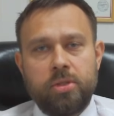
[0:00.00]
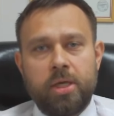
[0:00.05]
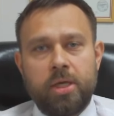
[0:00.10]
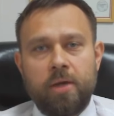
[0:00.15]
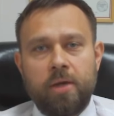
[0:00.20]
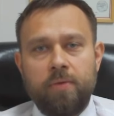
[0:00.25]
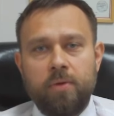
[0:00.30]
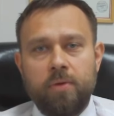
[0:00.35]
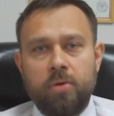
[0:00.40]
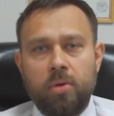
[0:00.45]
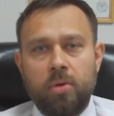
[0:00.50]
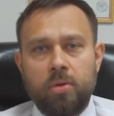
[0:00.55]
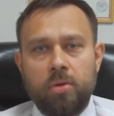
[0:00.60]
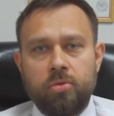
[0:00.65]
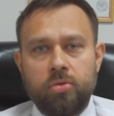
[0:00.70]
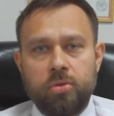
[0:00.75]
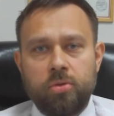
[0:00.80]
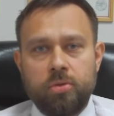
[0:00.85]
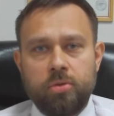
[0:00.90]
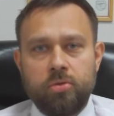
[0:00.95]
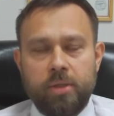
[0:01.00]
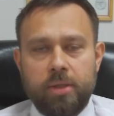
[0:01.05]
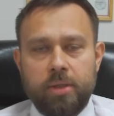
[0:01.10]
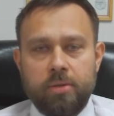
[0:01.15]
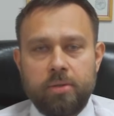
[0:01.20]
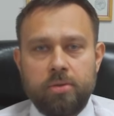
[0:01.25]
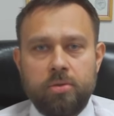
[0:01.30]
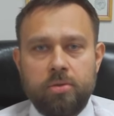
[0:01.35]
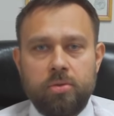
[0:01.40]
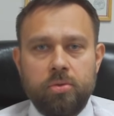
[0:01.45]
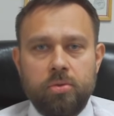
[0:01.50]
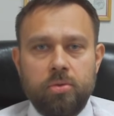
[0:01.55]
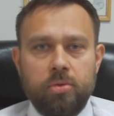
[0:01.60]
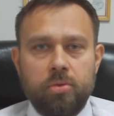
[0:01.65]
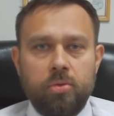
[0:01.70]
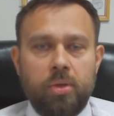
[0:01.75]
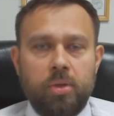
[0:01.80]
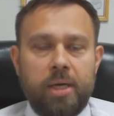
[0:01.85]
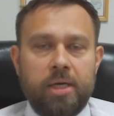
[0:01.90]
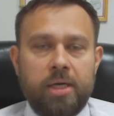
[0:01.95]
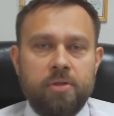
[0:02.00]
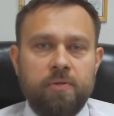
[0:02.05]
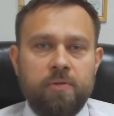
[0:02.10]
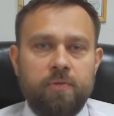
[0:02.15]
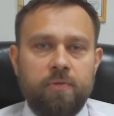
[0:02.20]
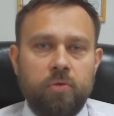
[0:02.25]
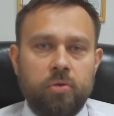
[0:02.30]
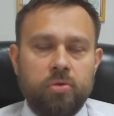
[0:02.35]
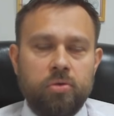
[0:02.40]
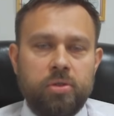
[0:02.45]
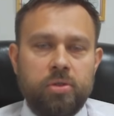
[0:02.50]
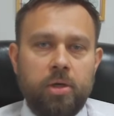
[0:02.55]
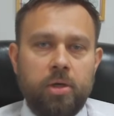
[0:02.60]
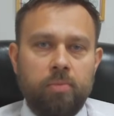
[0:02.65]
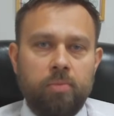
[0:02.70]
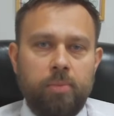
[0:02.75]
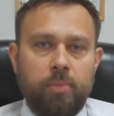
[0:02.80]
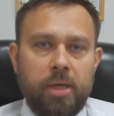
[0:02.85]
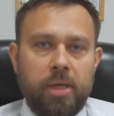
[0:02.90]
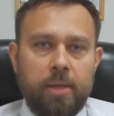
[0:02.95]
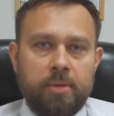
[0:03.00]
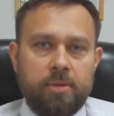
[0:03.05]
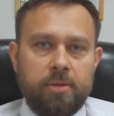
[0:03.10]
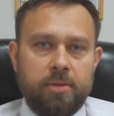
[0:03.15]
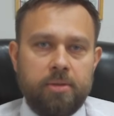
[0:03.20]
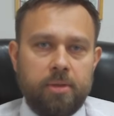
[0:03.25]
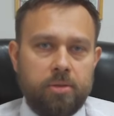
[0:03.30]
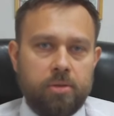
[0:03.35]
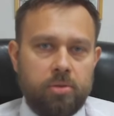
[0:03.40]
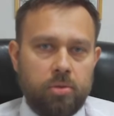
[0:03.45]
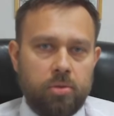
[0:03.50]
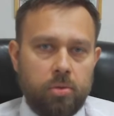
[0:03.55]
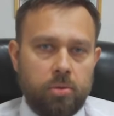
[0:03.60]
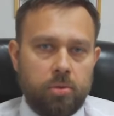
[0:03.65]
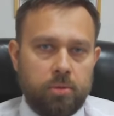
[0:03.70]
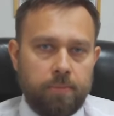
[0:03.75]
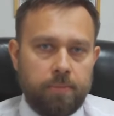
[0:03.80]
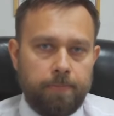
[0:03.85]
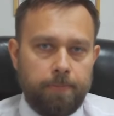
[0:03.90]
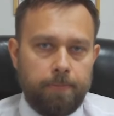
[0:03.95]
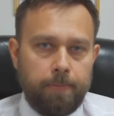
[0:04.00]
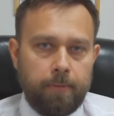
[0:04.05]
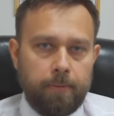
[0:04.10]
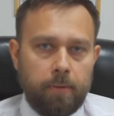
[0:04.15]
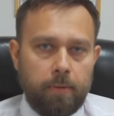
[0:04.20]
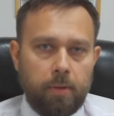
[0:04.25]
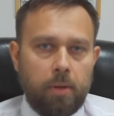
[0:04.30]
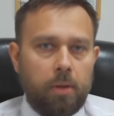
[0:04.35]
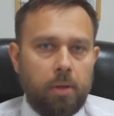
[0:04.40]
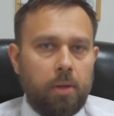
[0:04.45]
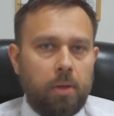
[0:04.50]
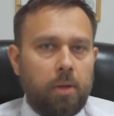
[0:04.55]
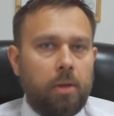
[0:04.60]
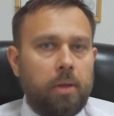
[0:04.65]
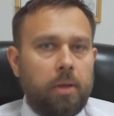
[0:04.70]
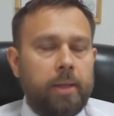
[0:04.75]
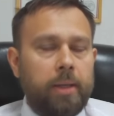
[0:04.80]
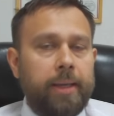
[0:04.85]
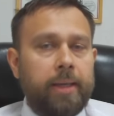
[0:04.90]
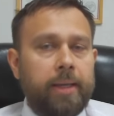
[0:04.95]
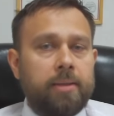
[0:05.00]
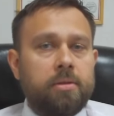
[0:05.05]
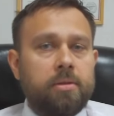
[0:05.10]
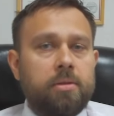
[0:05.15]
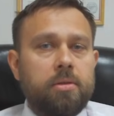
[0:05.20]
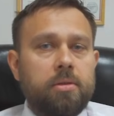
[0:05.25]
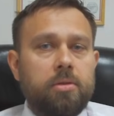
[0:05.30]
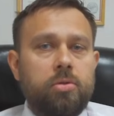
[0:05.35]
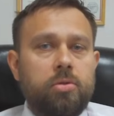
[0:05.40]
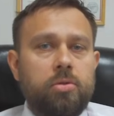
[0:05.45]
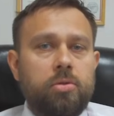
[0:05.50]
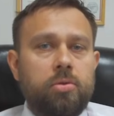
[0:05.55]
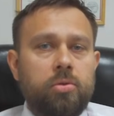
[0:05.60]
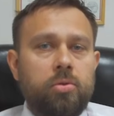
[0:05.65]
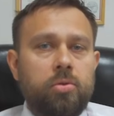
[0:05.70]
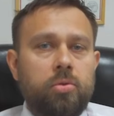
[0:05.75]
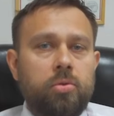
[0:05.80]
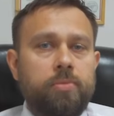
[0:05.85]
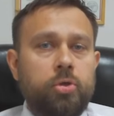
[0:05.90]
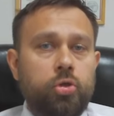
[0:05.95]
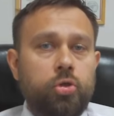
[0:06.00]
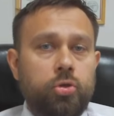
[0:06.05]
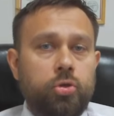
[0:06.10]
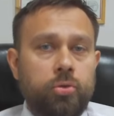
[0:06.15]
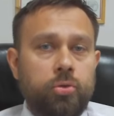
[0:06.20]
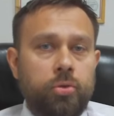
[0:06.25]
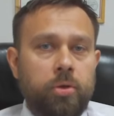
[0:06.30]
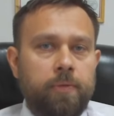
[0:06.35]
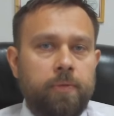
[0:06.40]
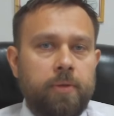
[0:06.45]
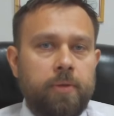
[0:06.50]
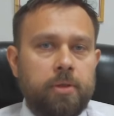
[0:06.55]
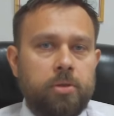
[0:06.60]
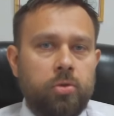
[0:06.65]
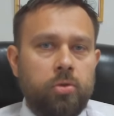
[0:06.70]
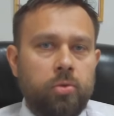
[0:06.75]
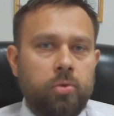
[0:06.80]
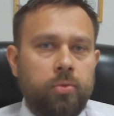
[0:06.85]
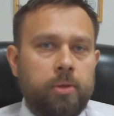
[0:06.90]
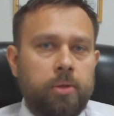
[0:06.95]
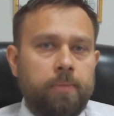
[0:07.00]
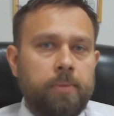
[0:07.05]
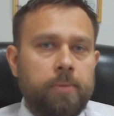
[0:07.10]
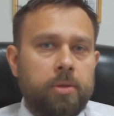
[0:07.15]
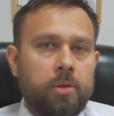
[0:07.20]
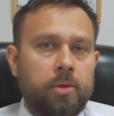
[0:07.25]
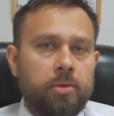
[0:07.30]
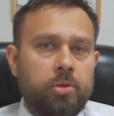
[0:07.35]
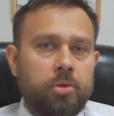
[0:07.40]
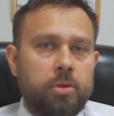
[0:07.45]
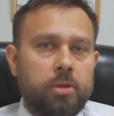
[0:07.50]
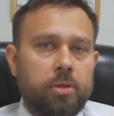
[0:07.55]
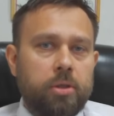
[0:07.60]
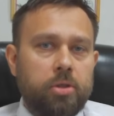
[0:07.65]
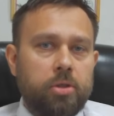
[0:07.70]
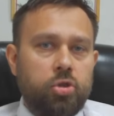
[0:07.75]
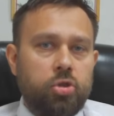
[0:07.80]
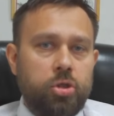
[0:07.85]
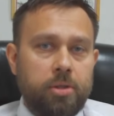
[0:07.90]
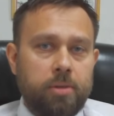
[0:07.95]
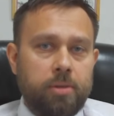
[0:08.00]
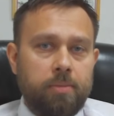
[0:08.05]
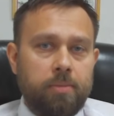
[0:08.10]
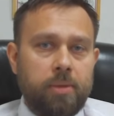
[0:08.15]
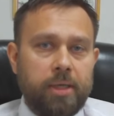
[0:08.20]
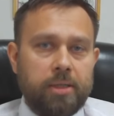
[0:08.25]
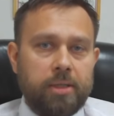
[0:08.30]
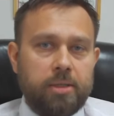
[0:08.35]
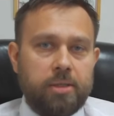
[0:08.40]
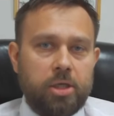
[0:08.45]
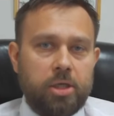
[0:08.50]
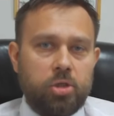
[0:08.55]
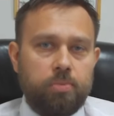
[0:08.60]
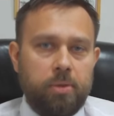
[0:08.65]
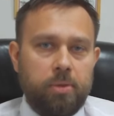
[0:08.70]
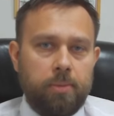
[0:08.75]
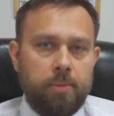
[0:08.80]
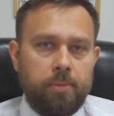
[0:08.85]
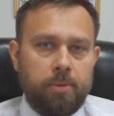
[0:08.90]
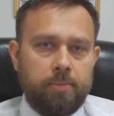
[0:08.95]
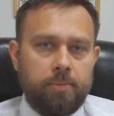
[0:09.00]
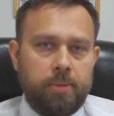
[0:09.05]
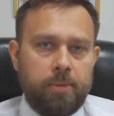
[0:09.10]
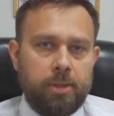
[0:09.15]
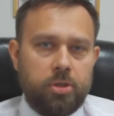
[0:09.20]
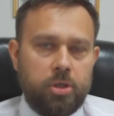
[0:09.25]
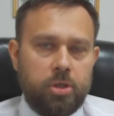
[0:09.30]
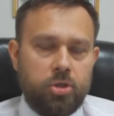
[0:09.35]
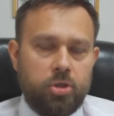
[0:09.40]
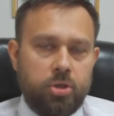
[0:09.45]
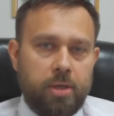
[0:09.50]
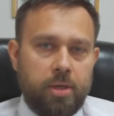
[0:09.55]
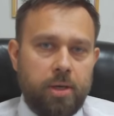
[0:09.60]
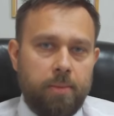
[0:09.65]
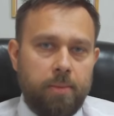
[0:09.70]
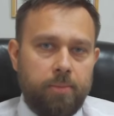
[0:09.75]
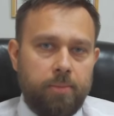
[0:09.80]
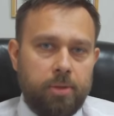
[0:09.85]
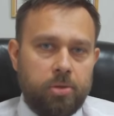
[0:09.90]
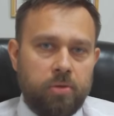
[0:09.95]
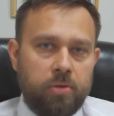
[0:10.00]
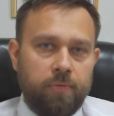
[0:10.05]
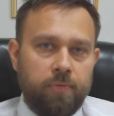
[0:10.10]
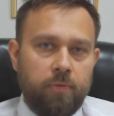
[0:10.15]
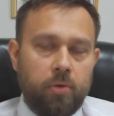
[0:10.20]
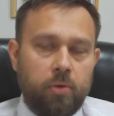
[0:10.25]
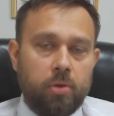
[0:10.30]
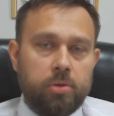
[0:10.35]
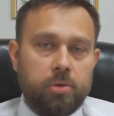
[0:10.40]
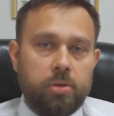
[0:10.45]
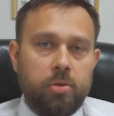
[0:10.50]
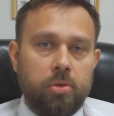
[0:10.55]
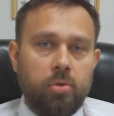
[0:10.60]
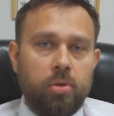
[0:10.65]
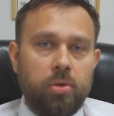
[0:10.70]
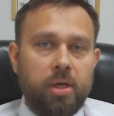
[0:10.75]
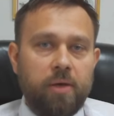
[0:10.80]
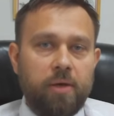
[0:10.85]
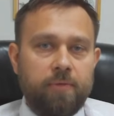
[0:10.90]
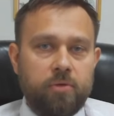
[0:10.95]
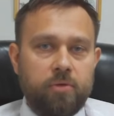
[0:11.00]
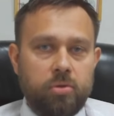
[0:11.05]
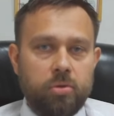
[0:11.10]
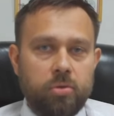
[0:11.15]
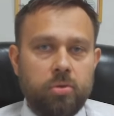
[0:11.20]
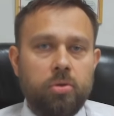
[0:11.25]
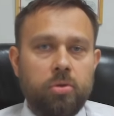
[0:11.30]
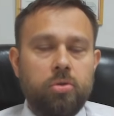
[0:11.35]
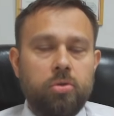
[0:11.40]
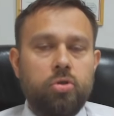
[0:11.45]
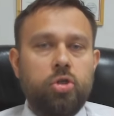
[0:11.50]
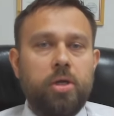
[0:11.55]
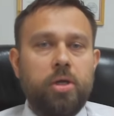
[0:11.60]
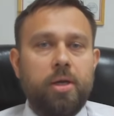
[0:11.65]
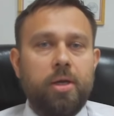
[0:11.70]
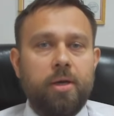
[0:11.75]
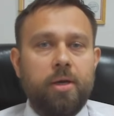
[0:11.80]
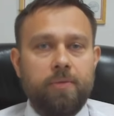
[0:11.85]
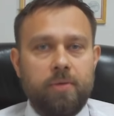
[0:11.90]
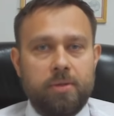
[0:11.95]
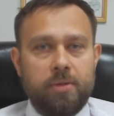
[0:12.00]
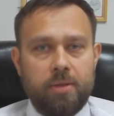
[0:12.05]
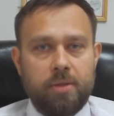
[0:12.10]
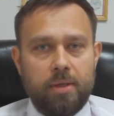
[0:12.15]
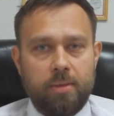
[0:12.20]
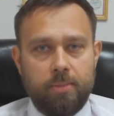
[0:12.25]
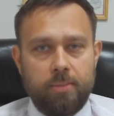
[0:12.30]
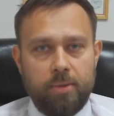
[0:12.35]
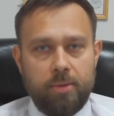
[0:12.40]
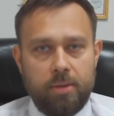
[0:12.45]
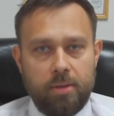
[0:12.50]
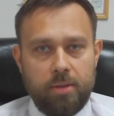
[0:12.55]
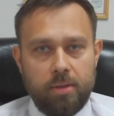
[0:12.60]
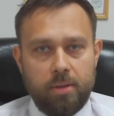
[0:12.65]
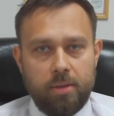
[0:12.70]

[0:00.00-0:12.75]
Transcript: sign the contract and to ask for down payment and so on. And to be sure that you will be not uh, cheated by such people, by such companies, of course, you have to check this company